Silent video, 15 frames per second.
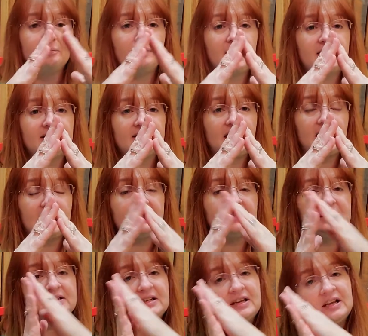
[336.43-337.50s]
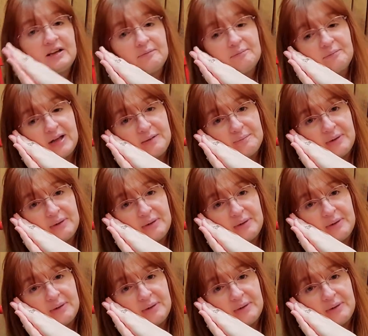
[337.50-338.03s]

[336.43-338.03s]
my tent, my